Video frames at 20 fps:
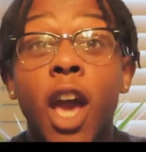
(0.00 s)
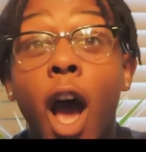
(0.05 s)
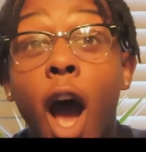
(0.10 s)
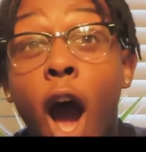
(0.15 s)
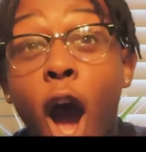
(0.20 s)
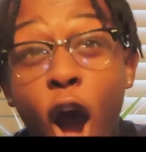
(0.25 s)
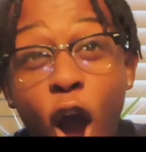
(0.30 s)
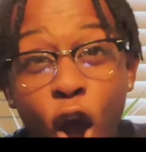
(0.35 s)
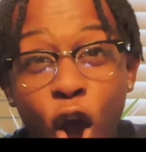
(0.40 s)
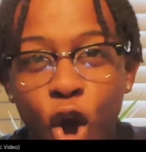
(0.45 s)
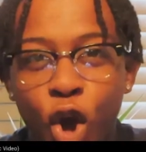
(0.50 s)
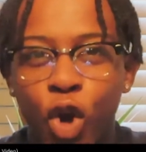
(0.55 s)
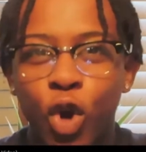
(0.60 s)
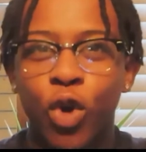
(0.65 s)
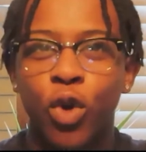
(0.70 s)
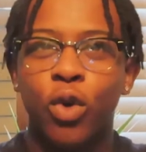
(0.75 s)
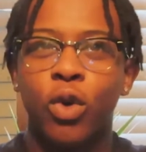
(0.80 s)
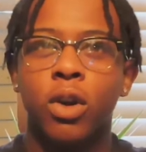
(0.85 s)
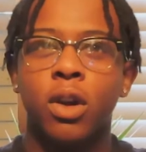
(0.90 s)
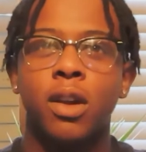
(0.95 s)
Seahawk.
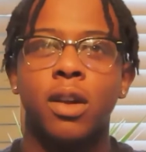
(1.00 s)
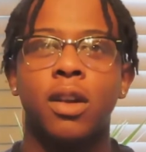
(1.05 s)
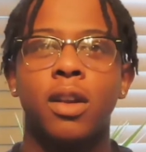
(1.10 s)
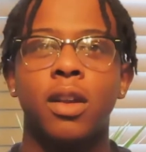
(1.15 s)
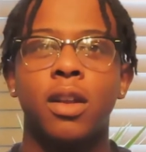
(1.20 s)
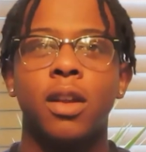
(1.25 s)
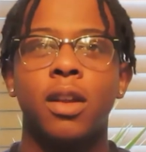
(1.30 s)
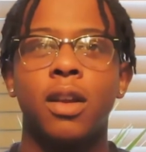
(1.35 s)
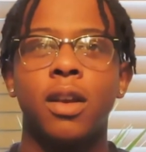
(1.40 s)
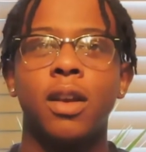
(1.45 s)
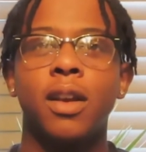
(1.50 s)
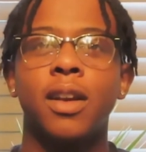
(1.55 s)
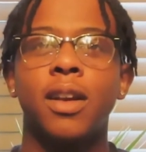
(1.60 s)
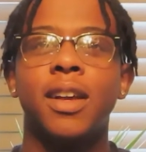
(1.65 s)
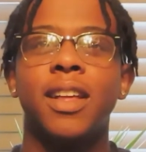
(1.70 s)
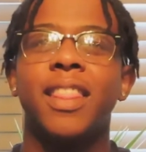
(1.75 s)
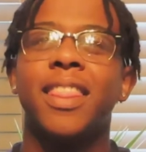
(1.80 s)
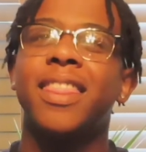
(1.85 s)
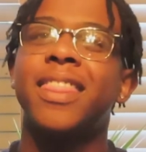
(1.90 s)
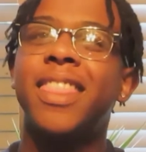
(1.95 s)
Yo!
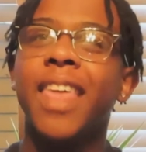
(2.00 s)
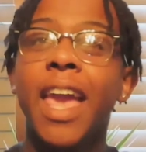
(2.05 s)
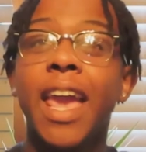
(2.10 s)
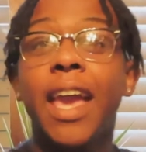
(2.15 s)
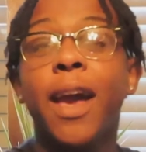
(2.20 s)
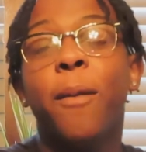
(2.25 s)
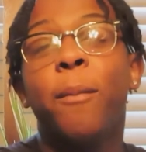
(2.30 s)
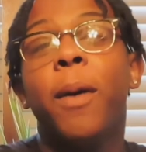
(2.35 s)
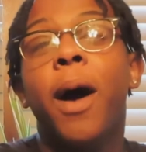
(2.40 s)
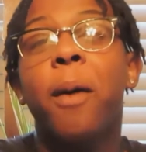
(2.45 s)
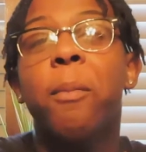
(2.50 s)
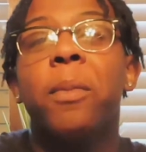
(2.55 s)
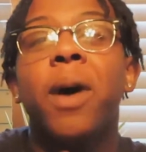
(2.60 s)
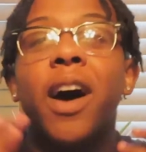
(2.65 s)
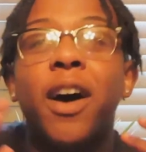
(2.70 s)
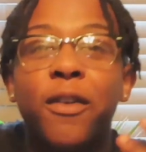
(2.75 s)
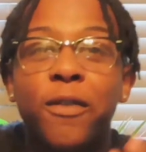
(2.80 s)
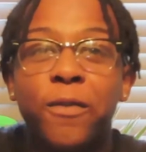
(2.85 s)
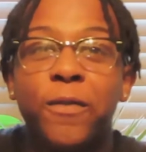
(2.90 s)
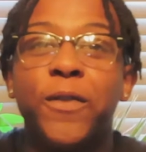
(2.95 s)
Think about
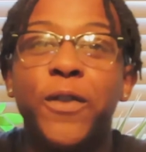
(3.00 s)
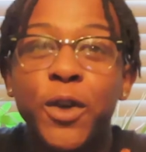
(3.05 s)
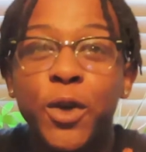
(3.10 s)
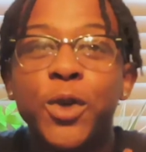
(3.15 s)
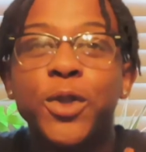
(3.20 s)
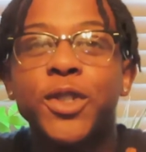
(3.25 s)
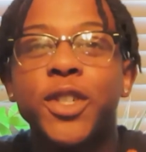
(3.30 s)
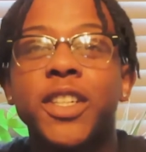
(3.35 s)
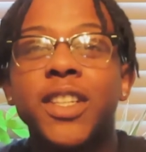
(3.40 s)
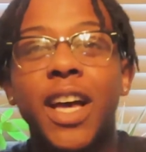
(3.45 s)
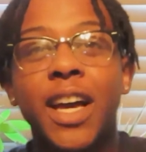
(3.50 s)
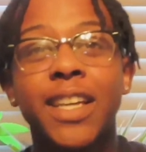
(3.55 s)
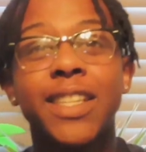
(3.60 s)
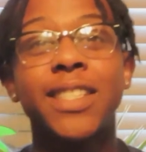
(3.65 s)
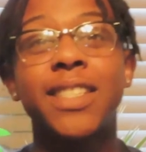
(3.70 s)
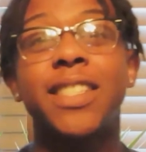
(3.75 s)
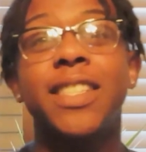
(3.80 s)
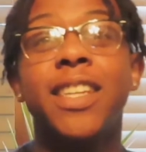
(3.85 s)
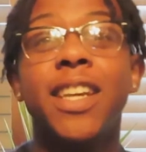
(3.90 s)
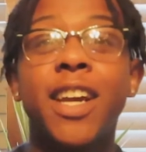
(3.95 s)
my future like
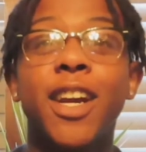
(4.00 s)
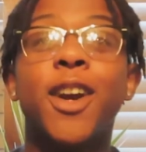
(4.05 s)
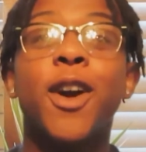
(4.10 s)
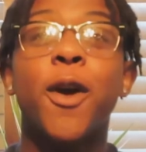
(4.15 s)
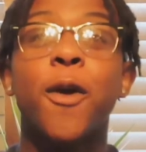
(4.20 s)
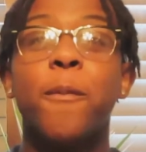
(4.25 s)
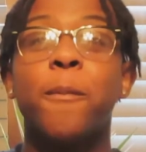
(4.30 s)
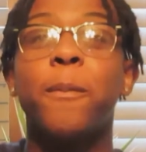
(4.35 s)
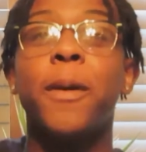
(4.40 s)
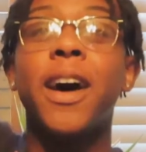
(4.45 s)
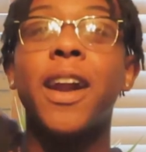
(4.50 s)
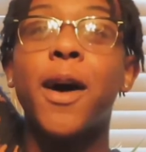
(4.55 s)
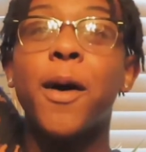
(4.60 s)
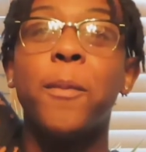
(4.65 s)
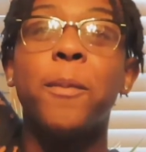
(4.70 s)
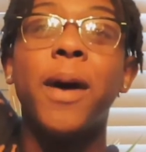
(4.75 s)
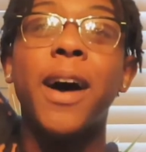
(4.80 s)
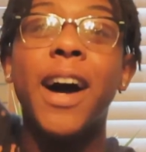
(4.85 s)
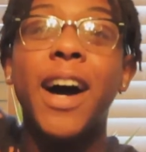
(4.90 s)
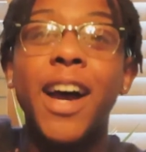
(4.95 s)
Ciara, but
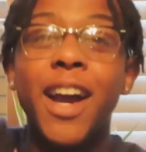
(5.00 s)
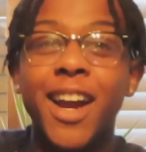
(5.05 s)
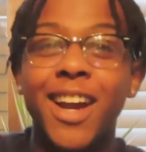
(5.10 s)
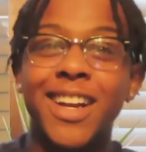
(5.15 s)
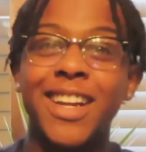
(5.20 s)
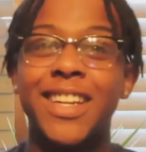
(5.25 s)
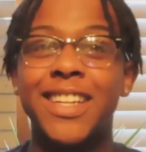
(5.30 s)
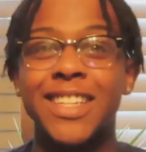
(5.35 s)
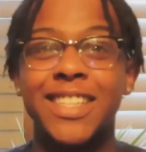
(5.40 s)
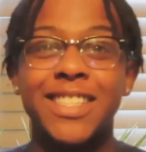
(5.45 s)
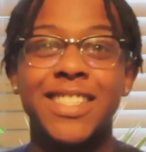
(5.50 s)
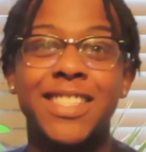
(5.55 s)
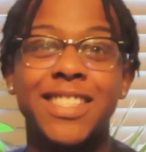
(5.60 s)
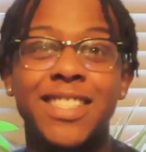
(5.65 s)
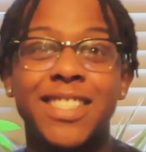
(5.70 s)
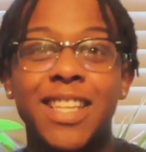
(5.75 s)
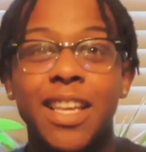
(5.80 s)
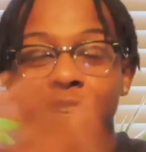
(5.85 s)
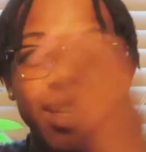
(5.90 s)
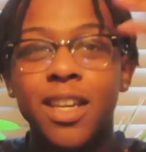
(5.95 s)
I'm higher than a...
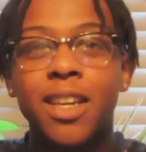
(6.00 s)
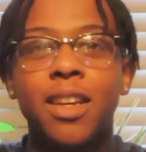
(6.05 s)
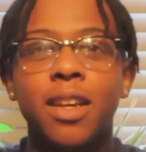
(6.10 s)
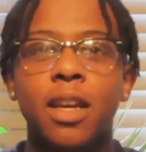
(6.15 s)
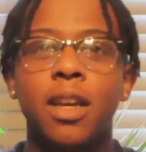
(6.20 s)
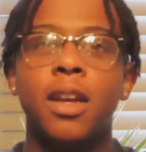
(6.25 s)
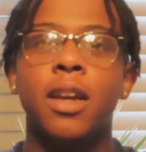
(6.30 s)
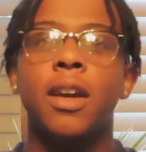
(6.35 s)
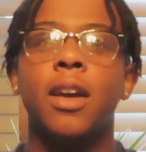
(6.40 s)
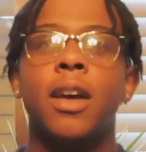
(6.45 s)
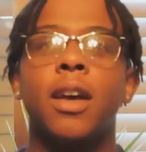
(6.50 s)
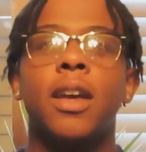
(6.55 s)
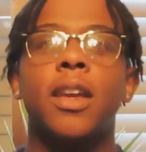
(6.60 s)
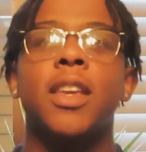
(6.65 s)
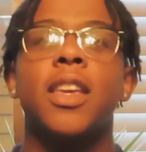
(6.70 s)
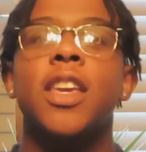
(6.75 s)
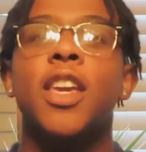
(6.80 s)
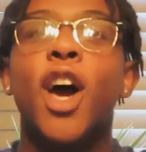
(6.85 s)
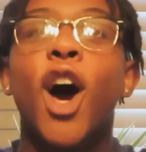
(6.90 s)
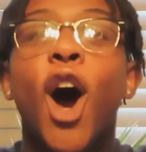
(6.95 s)

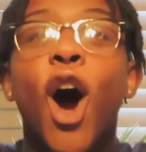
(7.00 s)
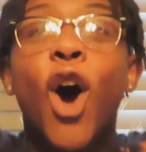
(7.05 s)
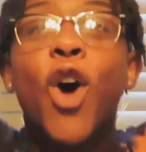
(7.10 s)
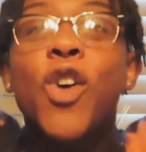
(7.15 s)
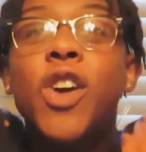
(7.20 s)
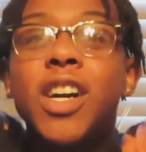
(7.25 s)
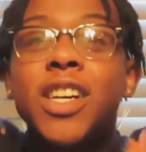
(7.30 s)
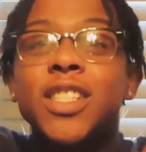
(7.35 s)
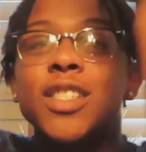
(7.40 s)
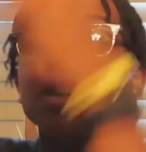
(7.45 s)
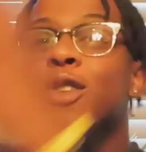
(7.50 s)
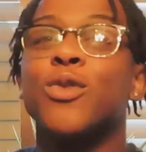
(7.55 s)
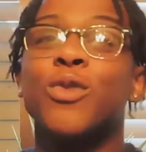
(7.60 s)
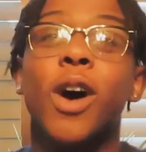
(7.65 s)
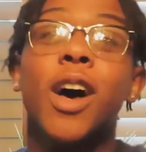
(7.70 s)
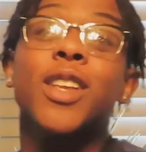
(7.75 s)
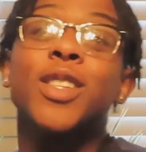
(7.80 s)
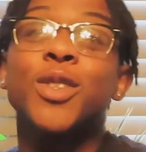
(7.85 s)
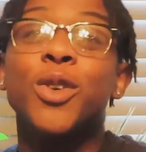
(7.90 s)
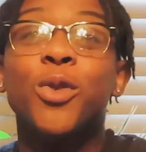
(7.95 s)
Yo, because of
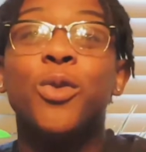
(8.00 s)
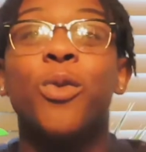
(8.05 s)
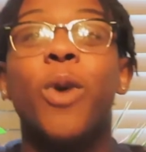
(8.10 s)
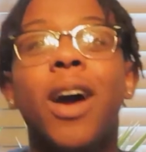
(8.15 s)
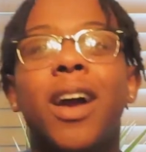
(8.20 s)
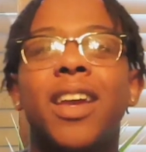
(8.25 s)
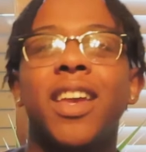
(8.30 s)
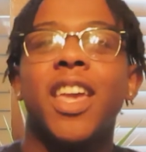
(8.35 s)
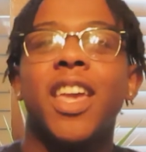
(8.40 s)
Russell...